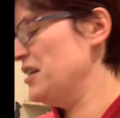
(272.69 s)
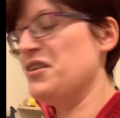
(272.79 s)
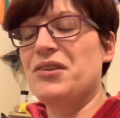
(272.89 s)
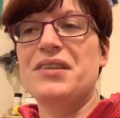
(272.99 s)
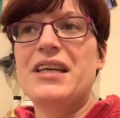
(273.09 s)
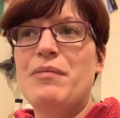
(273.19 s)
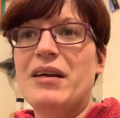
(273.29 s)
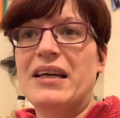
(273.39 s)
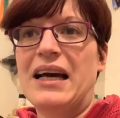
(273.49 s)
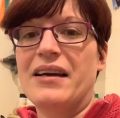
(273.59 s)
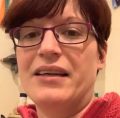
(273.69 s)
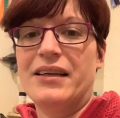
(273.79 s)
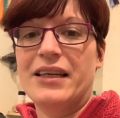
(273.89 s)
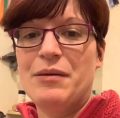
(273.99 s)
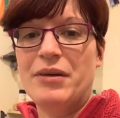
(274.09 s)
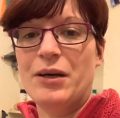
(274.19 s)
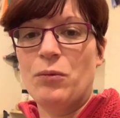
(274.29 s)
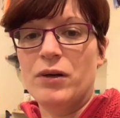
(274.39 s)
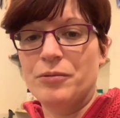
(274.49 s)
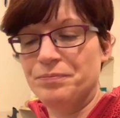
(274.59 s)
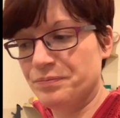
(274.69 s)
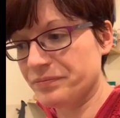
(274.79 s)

just keeping an eye on it and keeping it warm.